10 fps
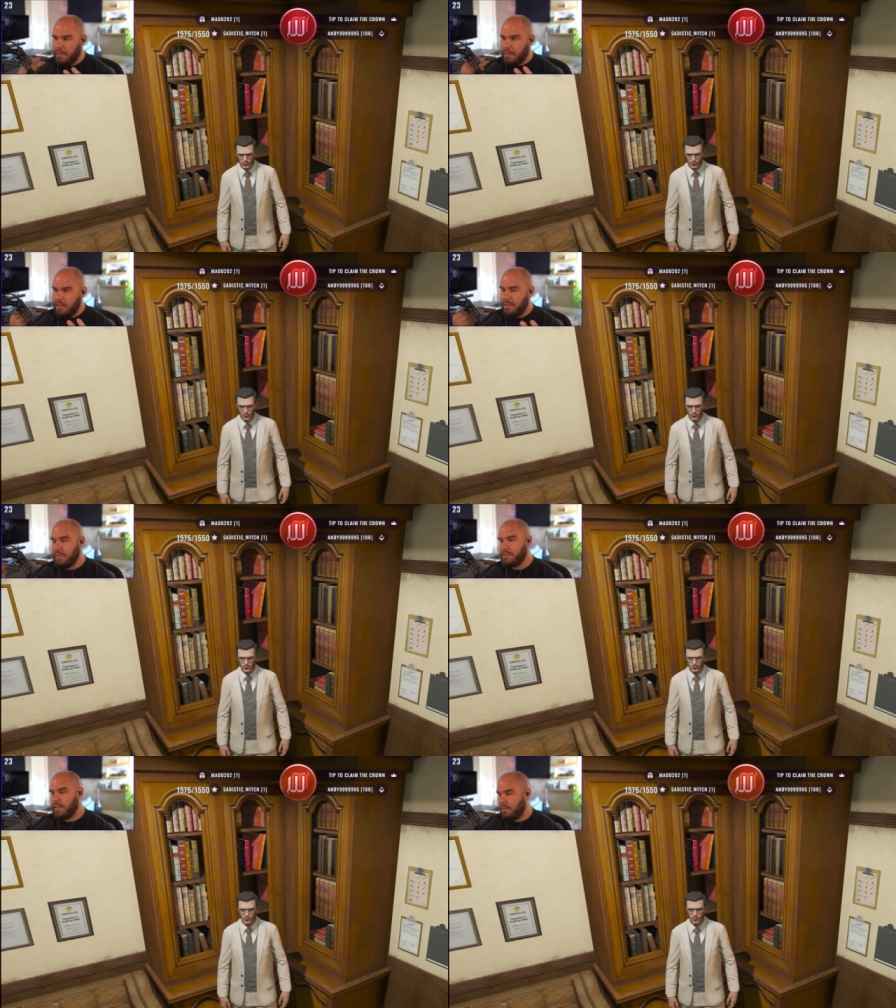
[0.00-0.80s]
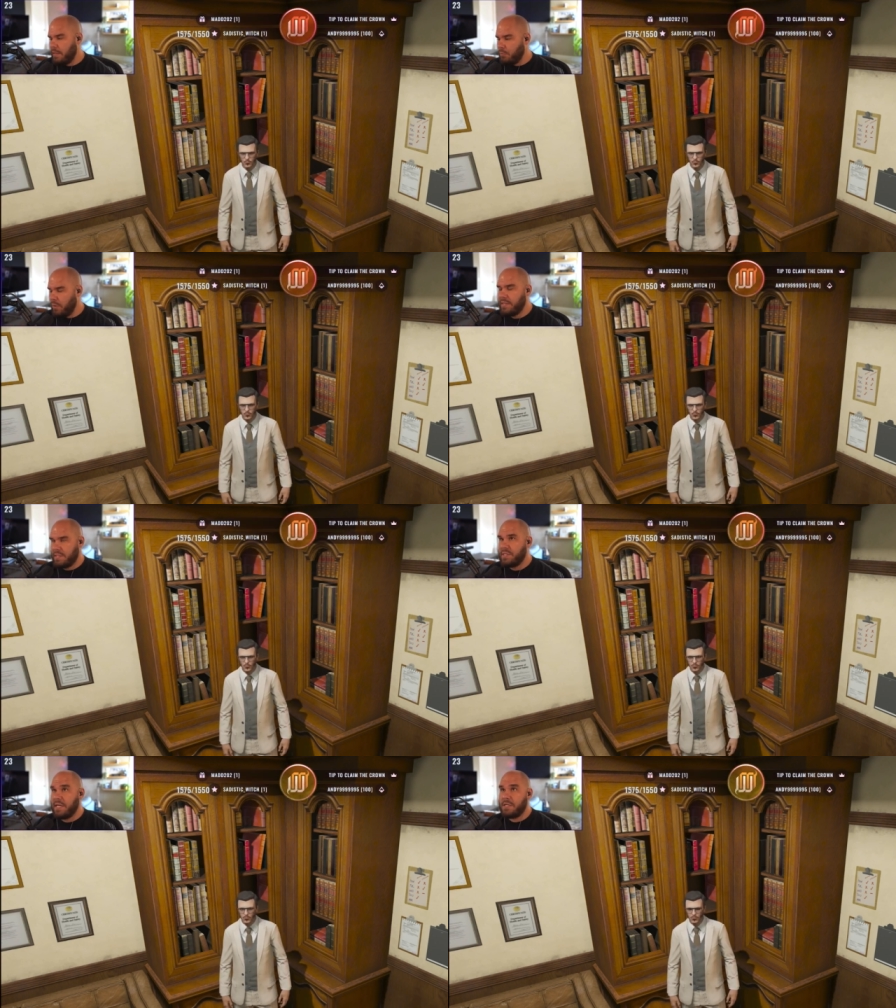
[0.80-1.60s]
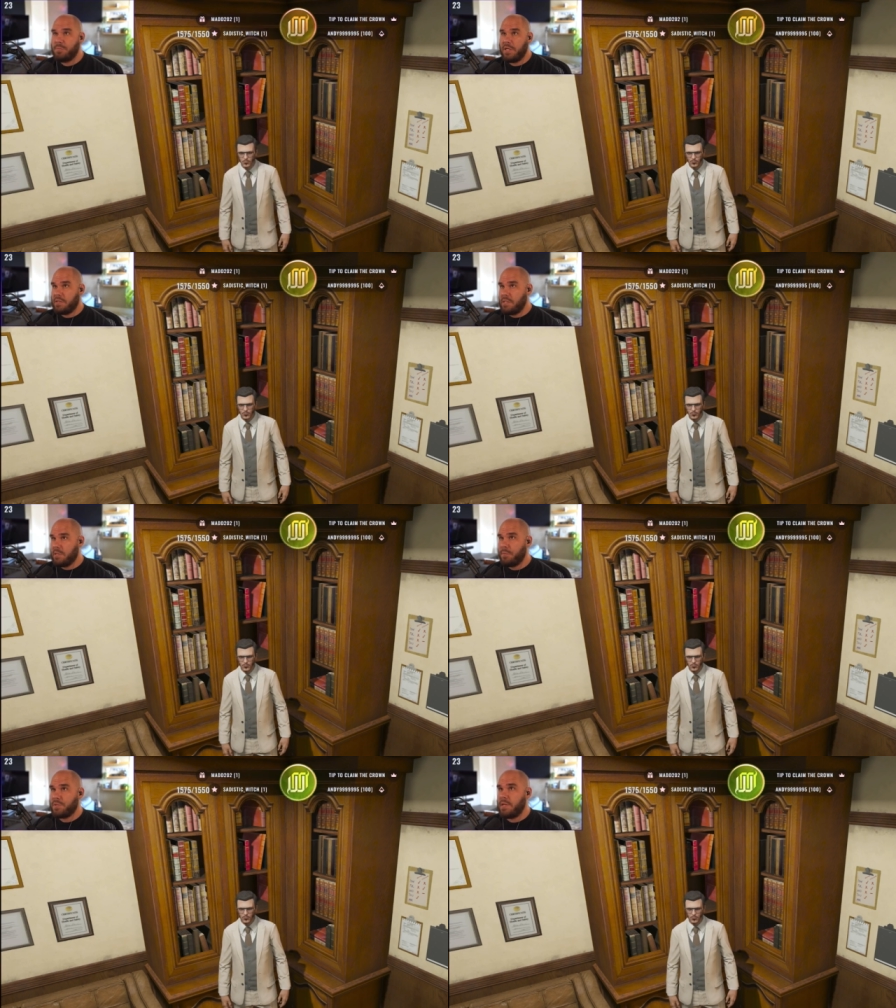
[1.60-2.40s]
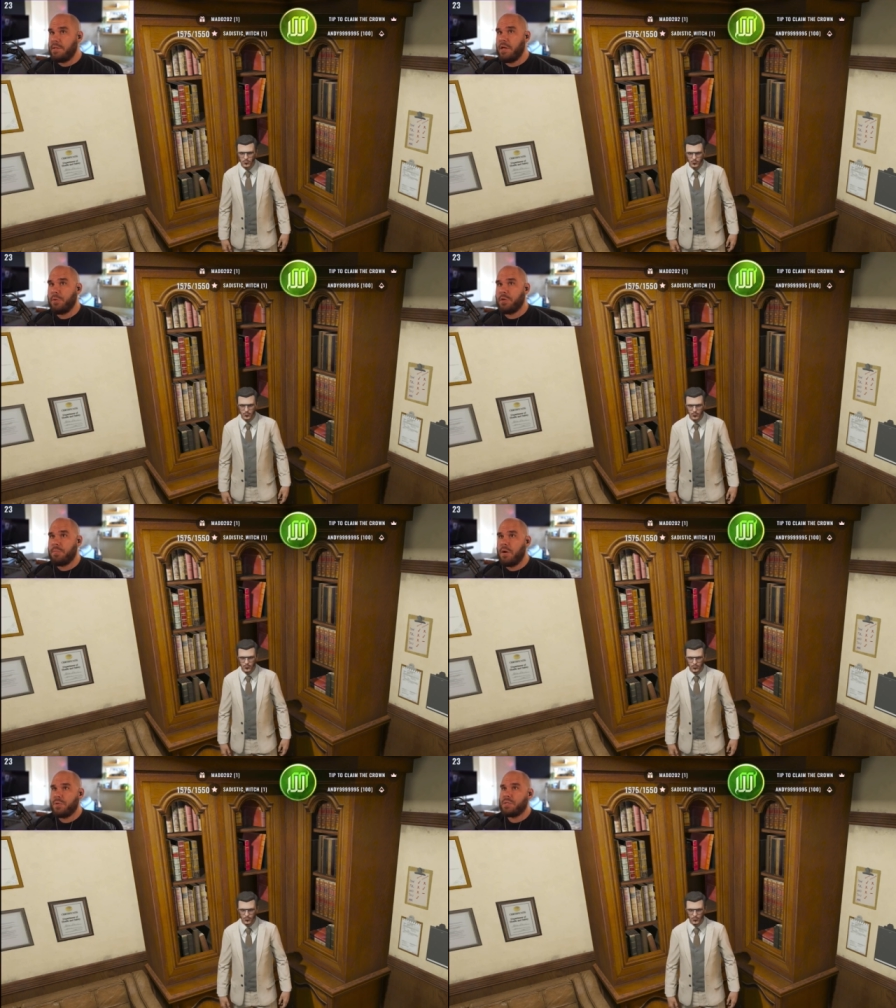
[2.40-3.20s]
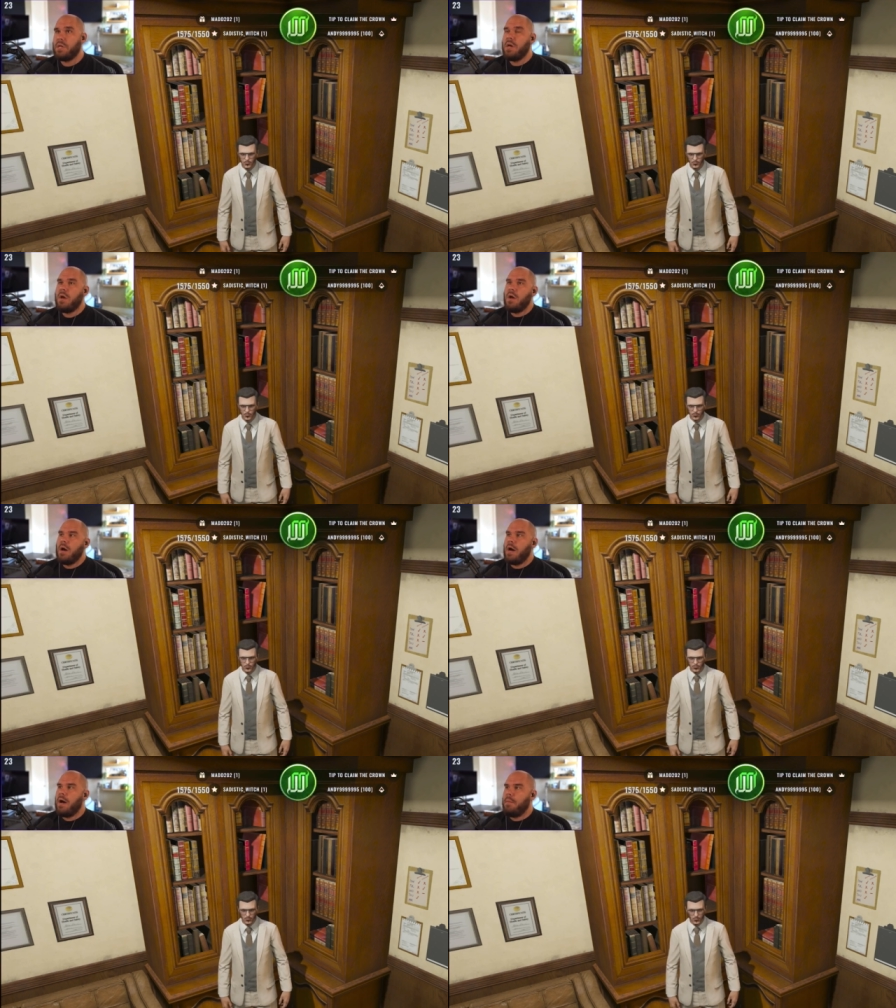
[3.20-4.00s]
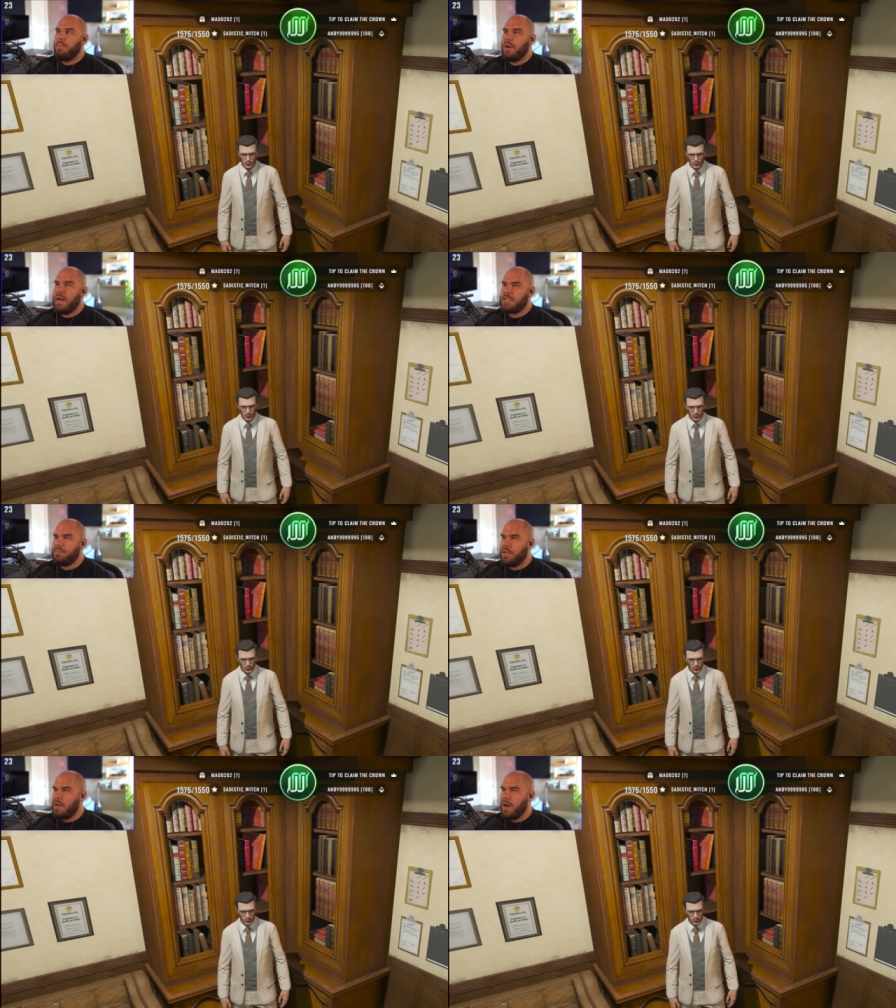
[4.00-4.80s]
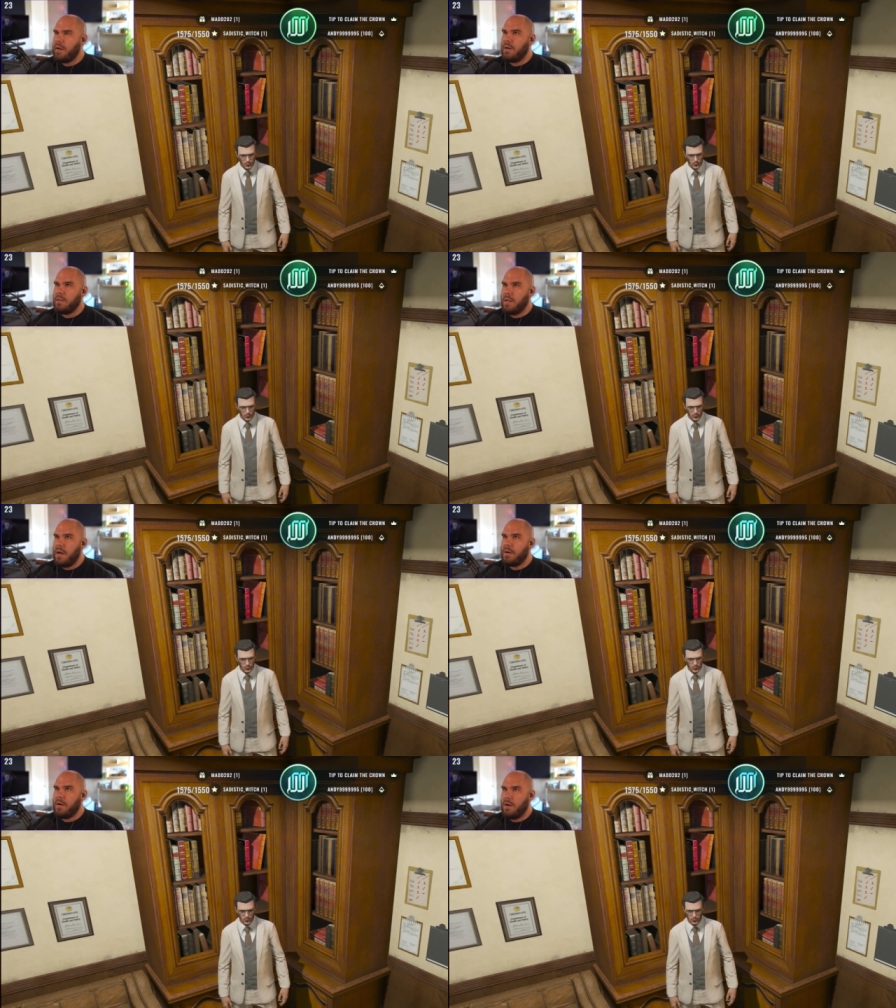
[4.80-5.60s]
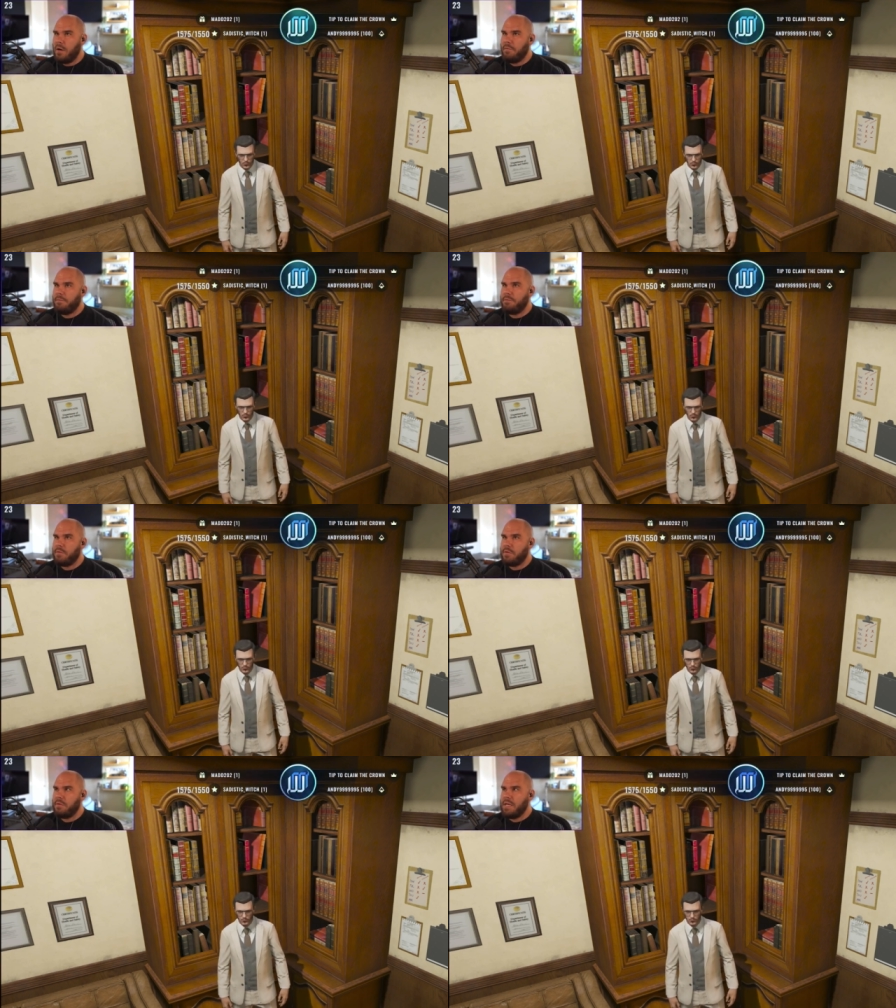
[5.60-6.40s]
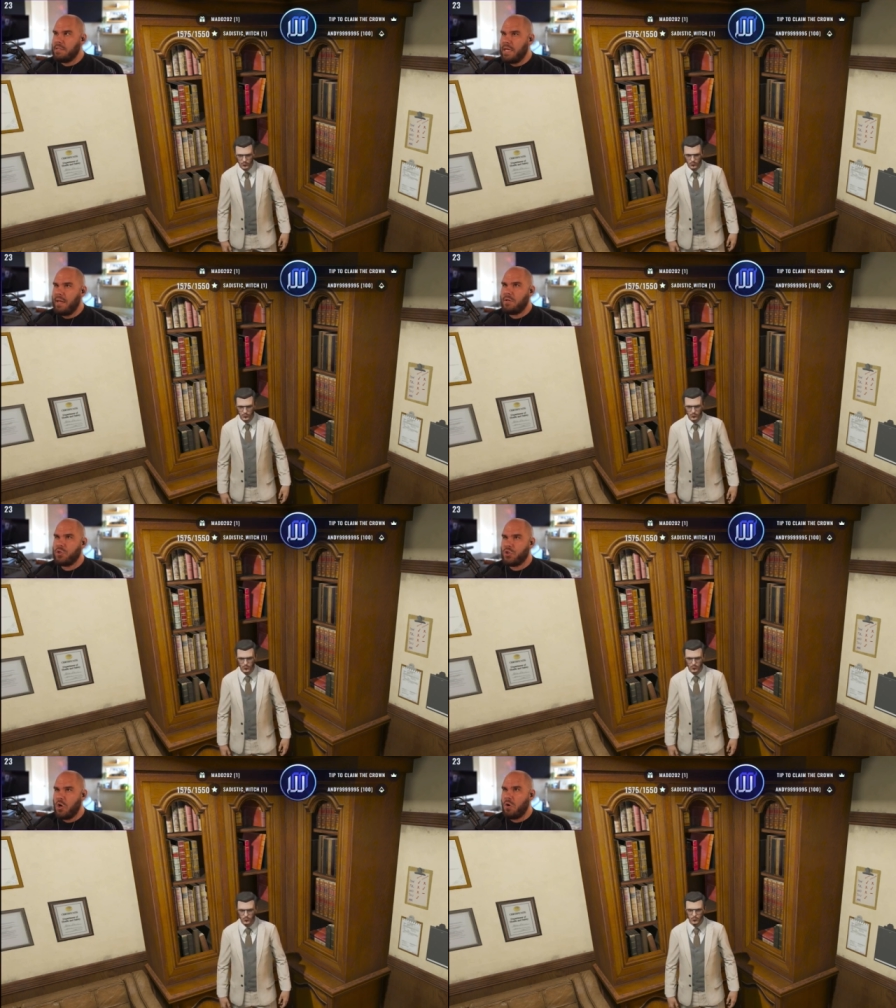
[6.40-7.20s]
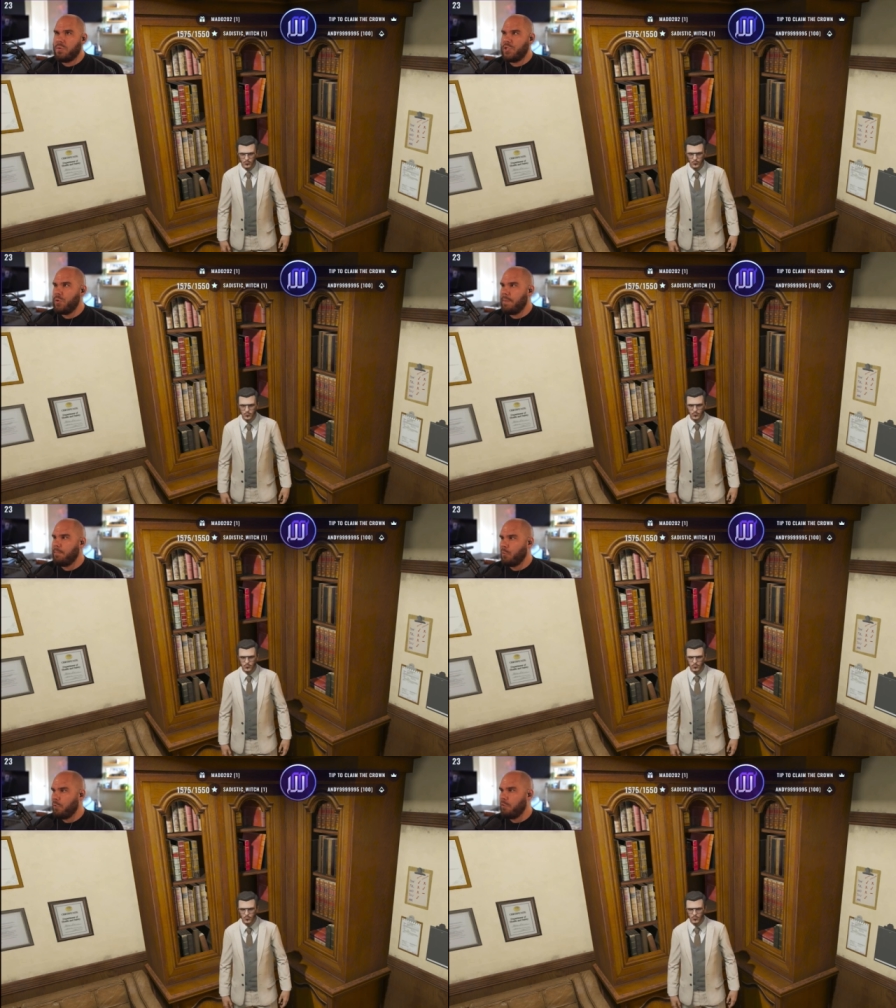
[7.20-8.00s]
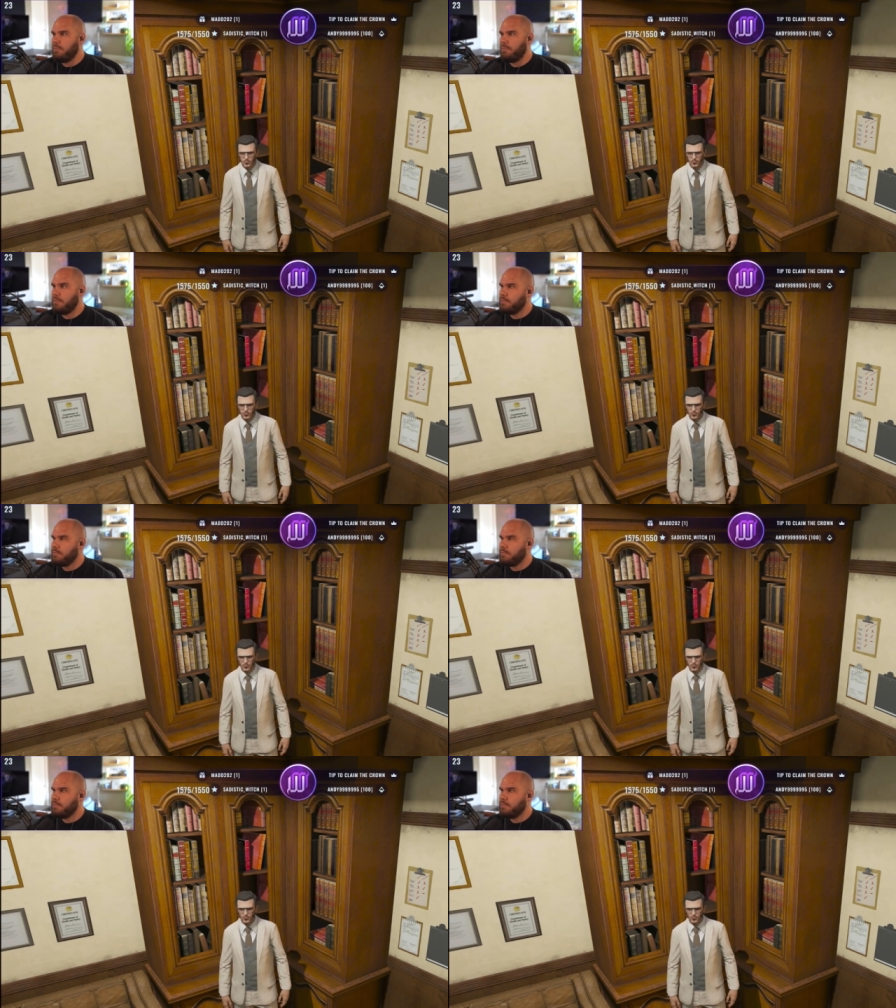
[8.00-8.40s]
in at least in in Riggs' sense, because he's the person I deal with the most. Um, there has been not a lot of intent shown to improve.